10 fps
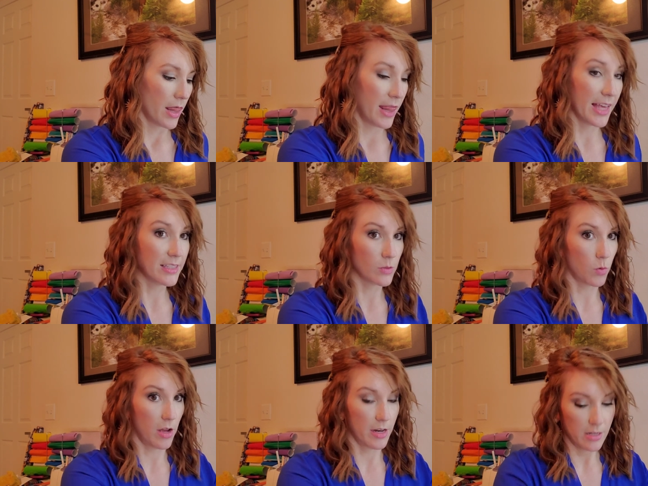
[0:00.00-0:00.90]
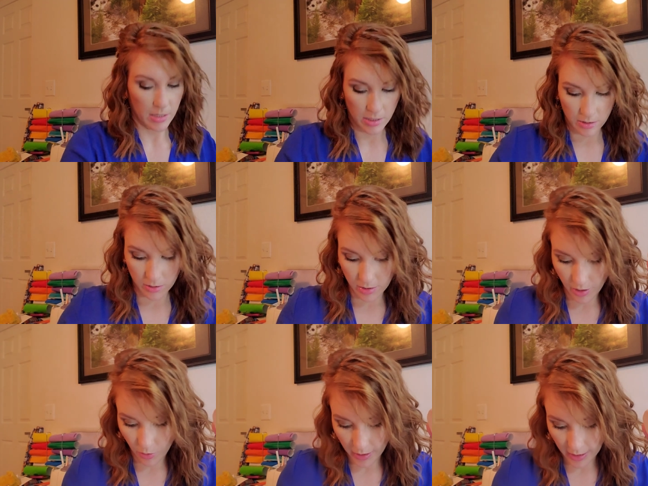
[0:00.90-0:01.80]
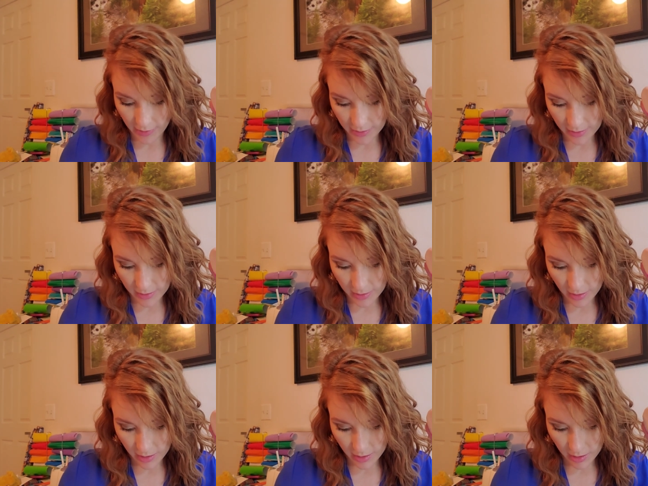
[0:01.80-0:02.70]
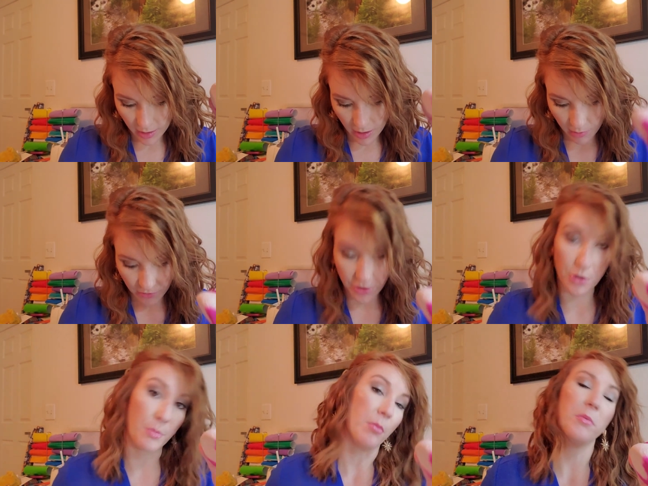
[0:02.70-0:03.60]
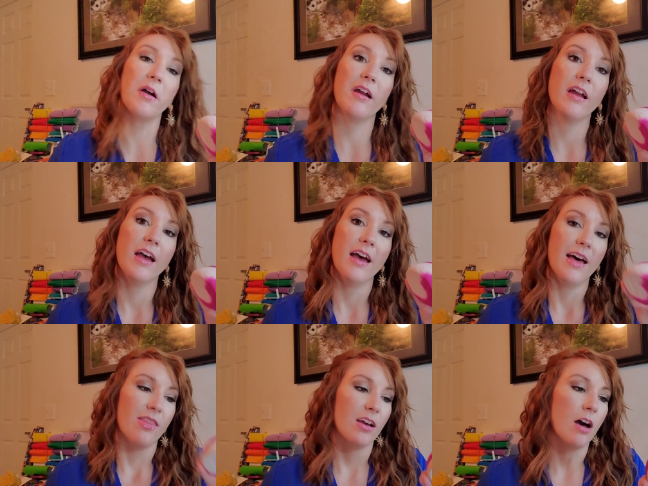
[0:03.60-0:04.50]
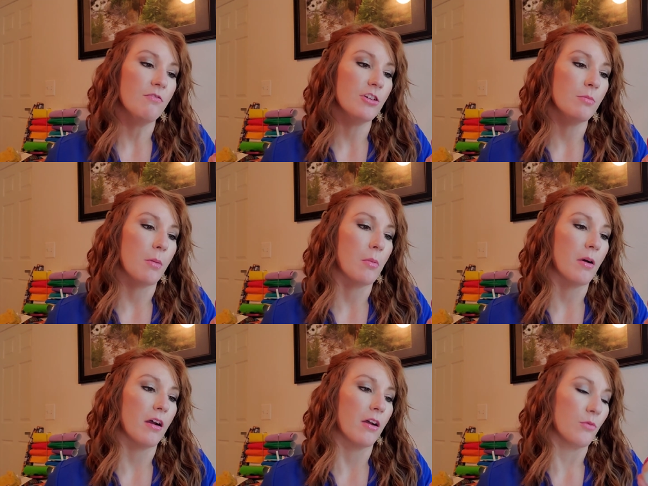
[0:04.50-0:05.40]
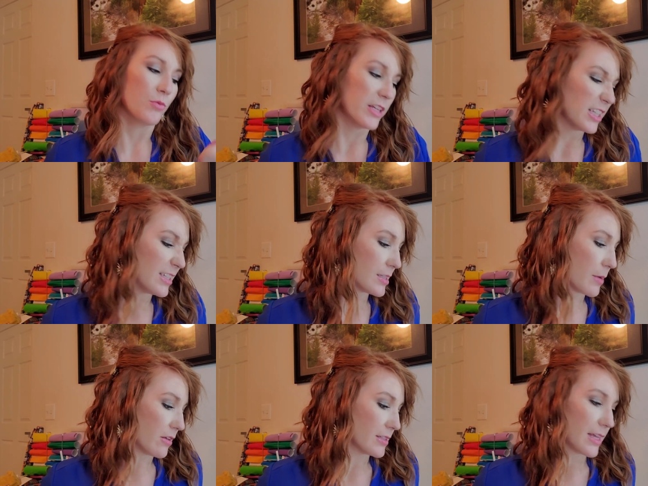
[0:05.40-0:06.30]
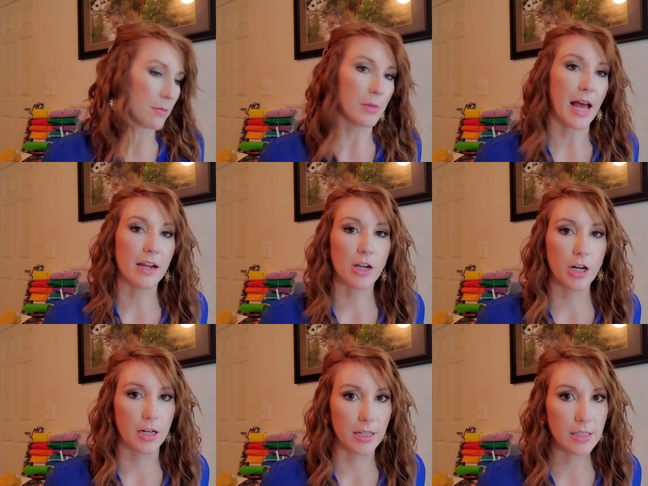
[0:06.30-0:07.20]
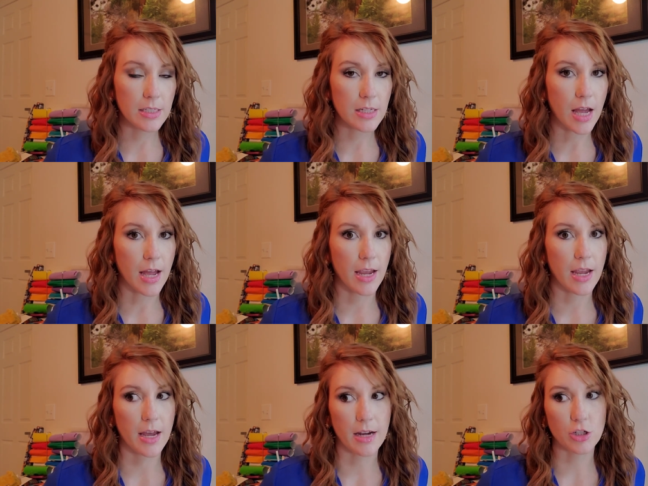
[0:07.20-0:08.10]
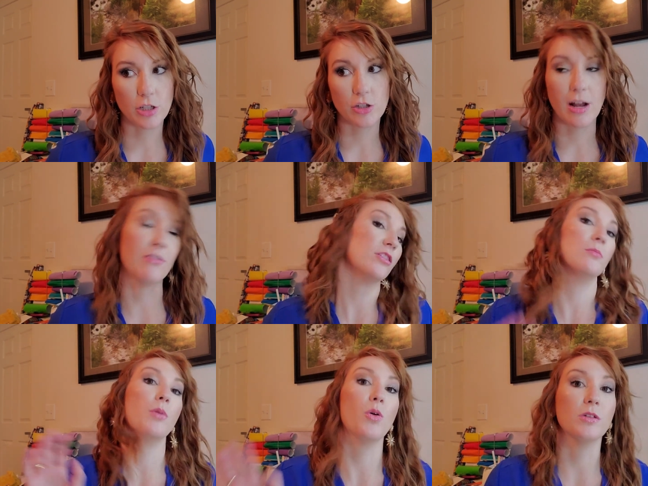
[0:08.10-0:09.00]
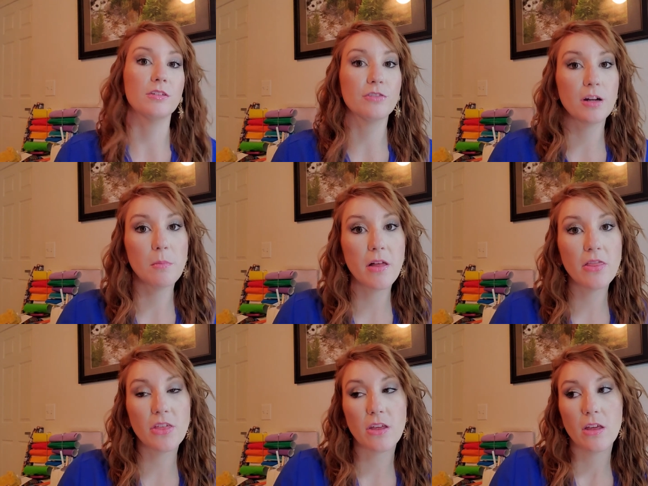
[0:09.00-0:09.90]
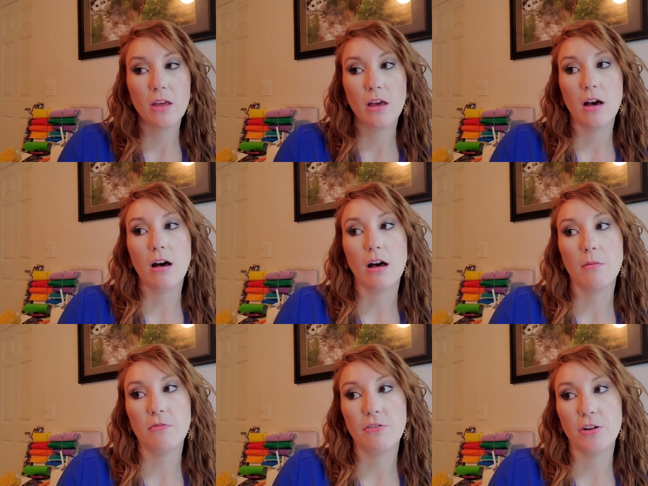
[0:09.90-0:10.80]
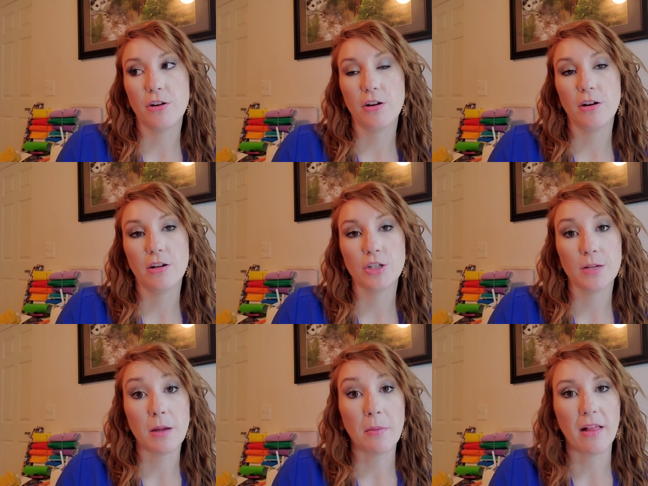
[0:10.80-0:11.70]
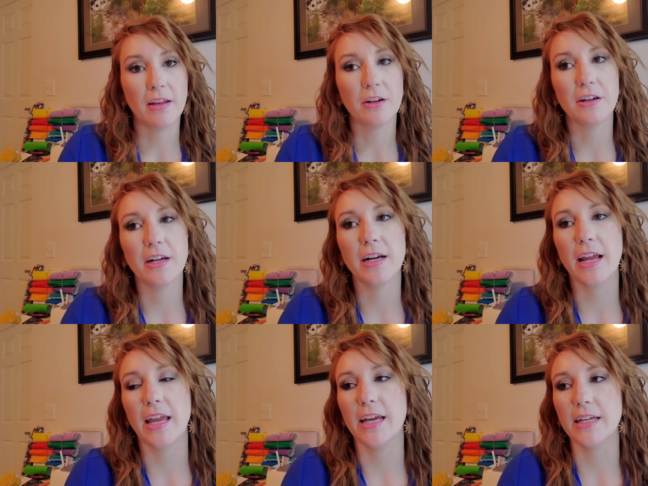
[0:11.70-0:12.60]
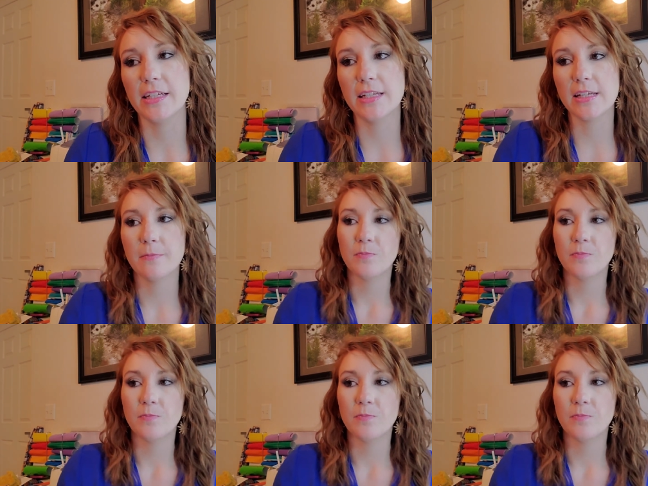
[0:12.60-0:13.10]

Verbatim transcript: this one, so again, this is the Comforter Bubble Bar. The Comforter Bubble Bar really smells like black currant. I actually traveled in Poland for a month um, for during my ballet career and